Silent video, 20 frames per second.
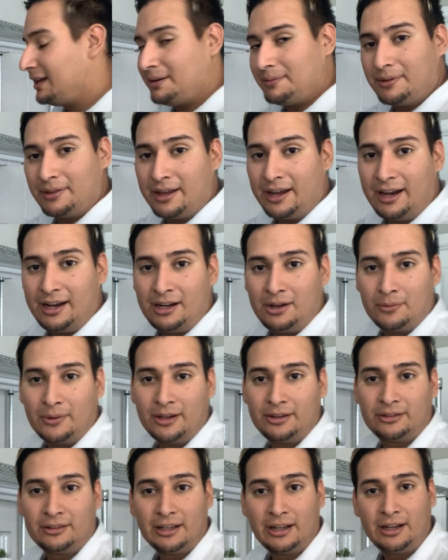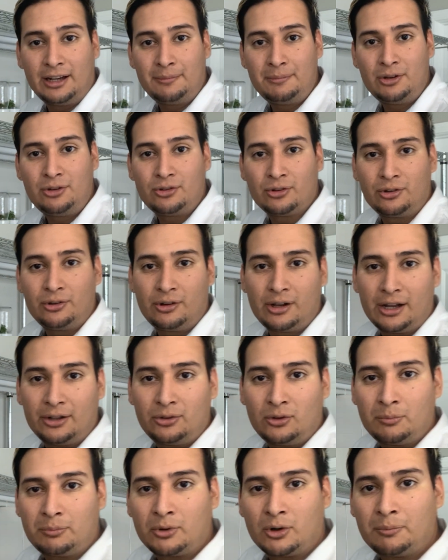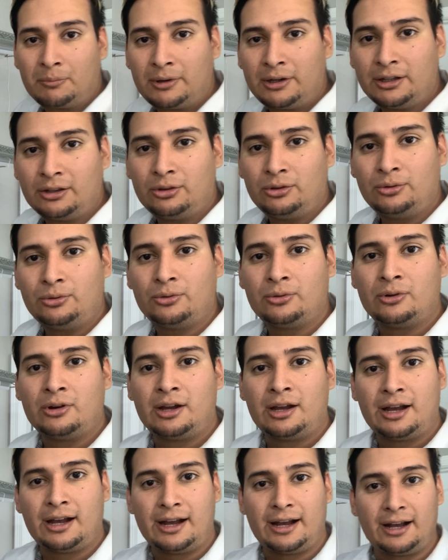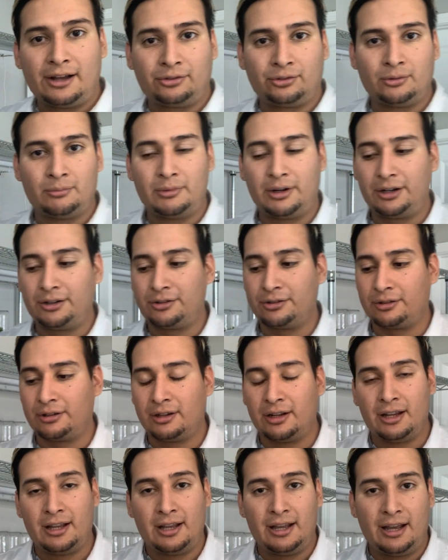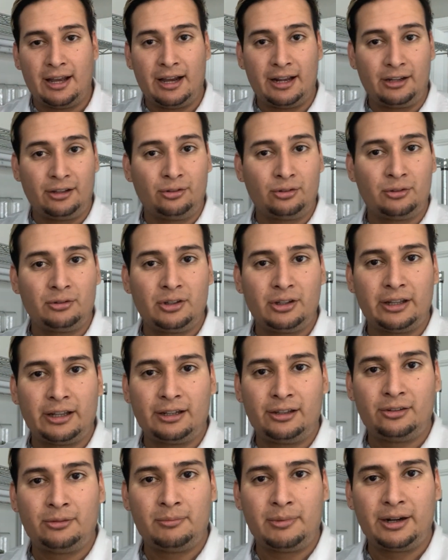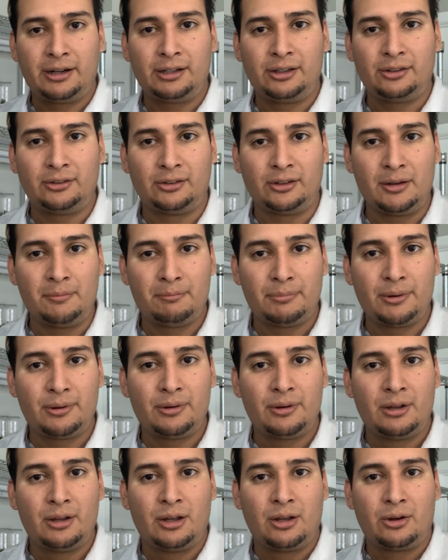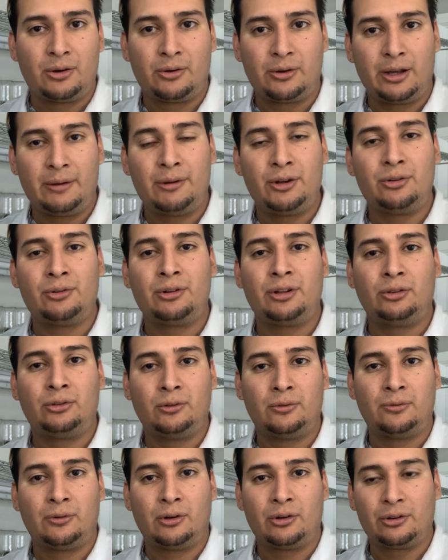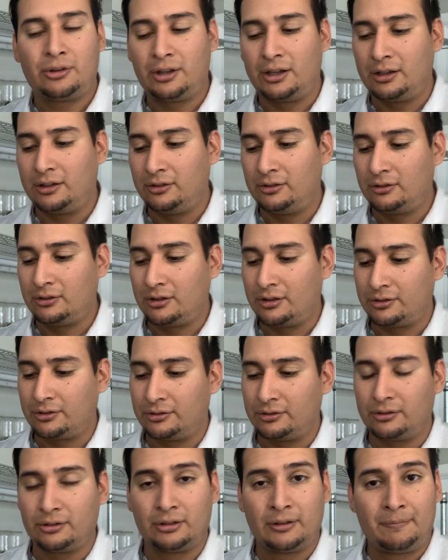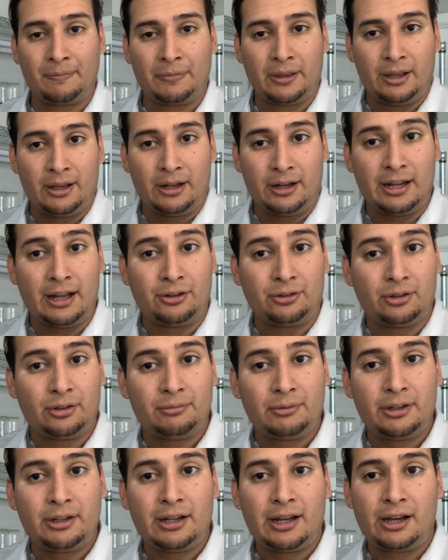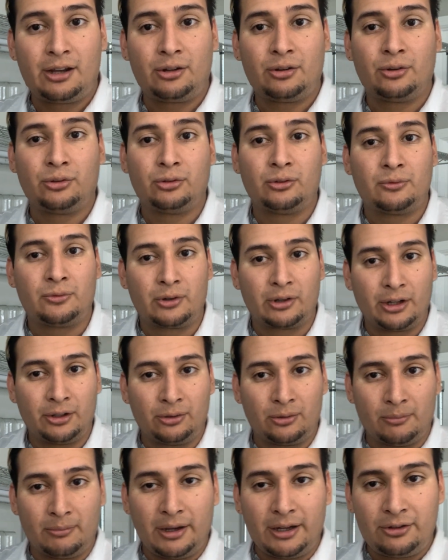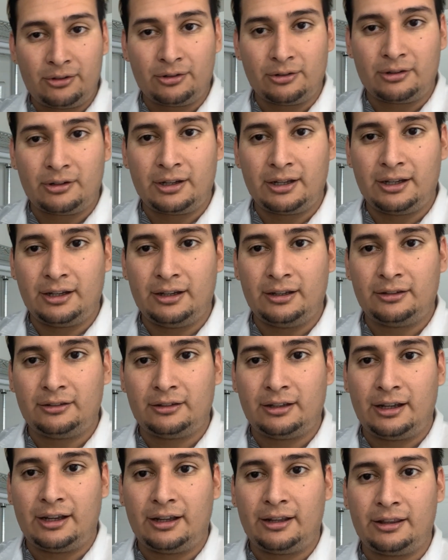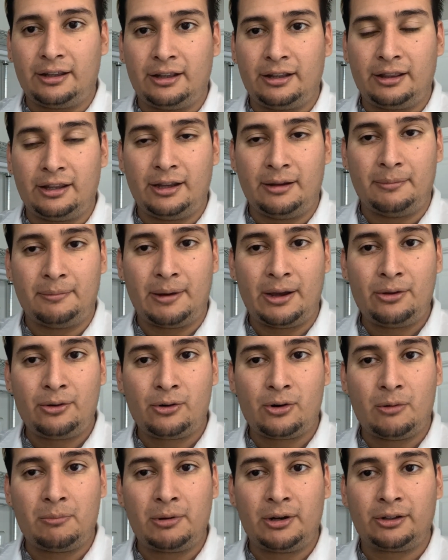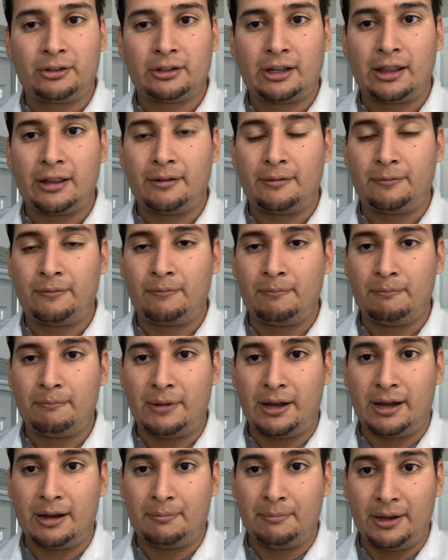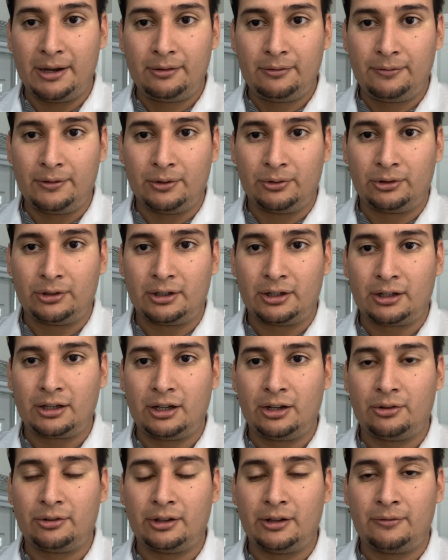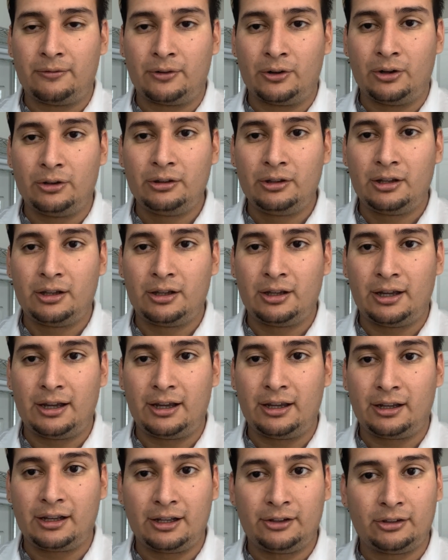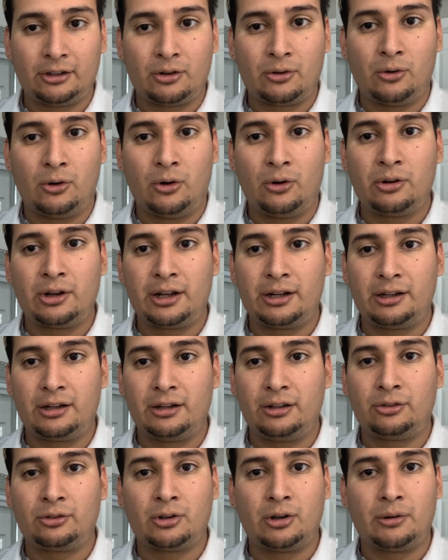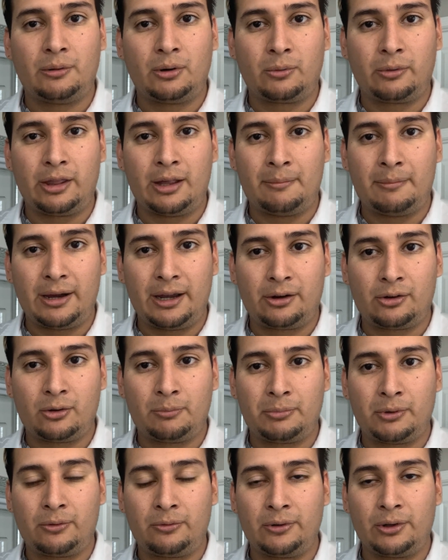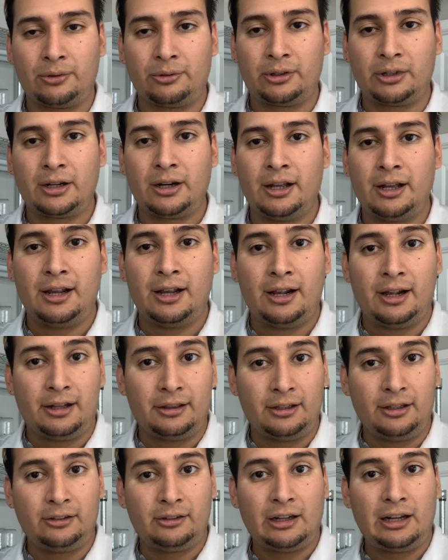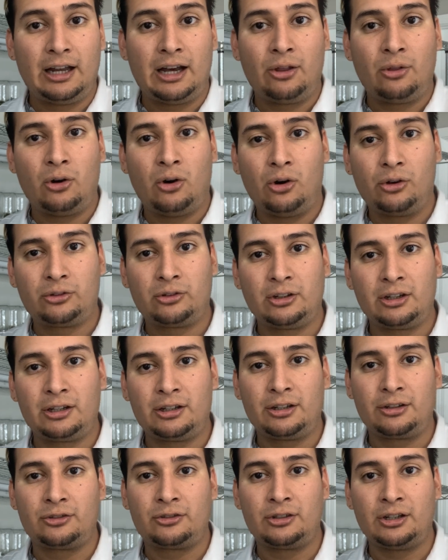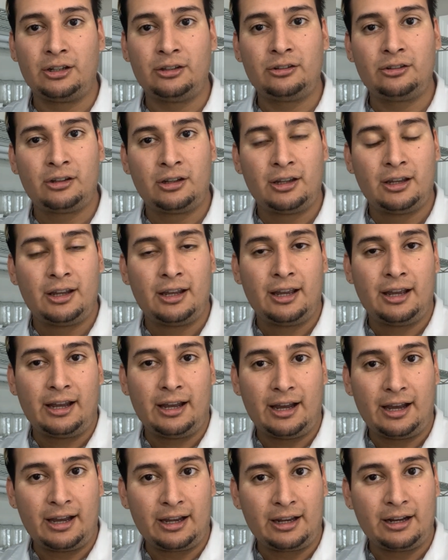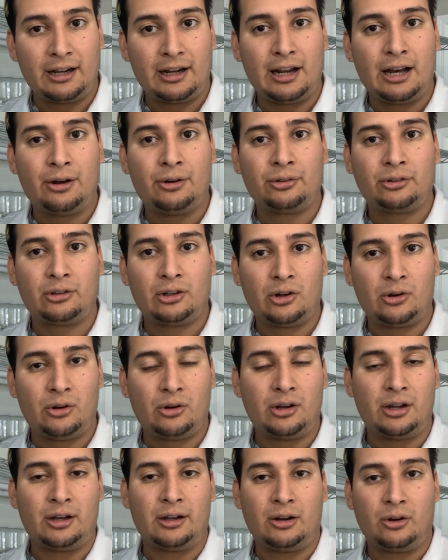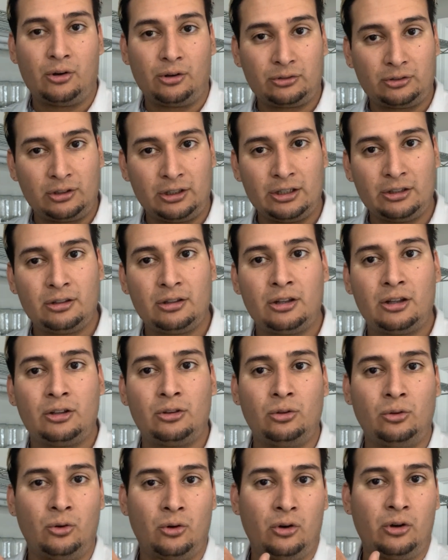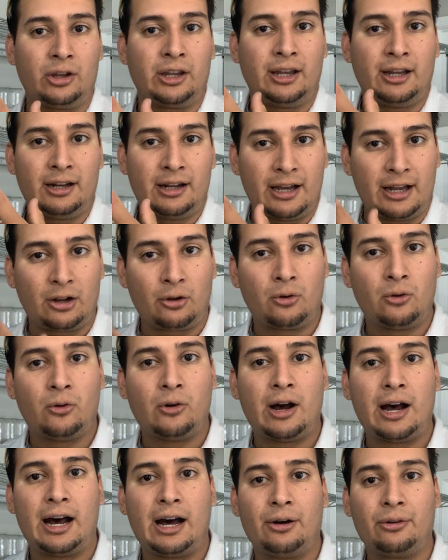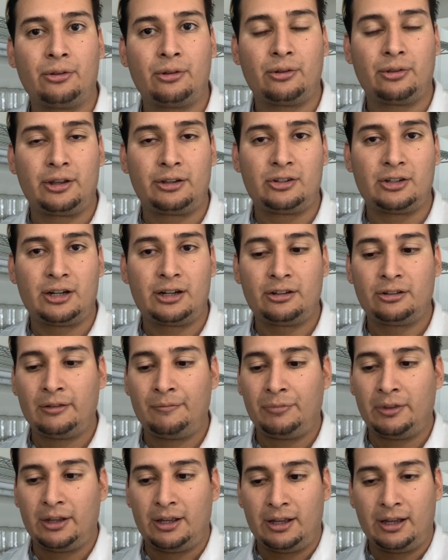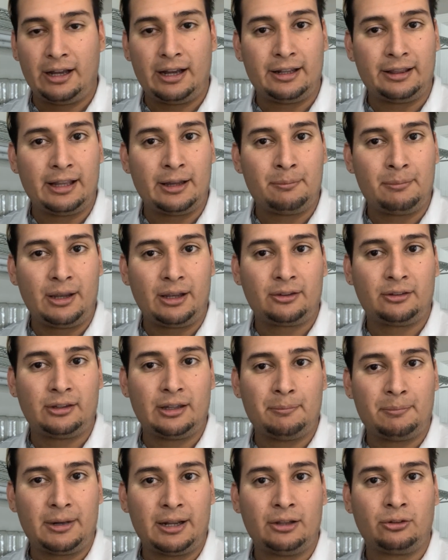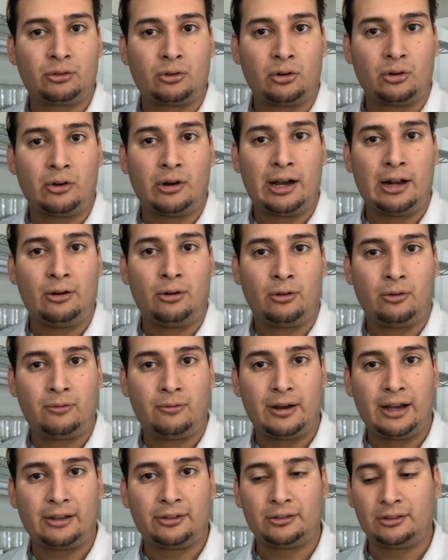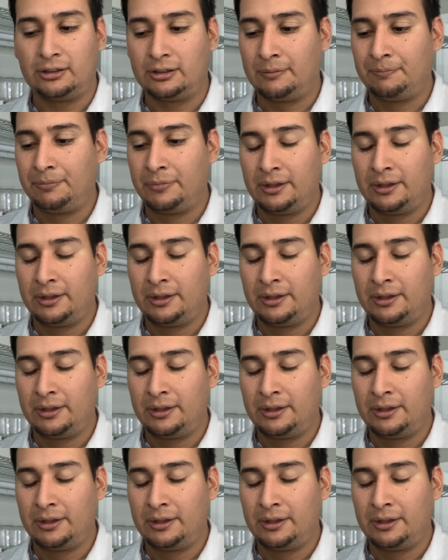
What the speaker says: But anyways, now let me show you how to properly do a submersion. And it's something that is very simple, however you need to follow the instructions. Now something I also forgot to mention is that the BioCouplers have a vent filter here on the front. It has a hole and it is covered with a micropore filter. This allows oxygen exchange. It allows oxygen to go in and go out of the jars, and that makes the plants grow a lot faster.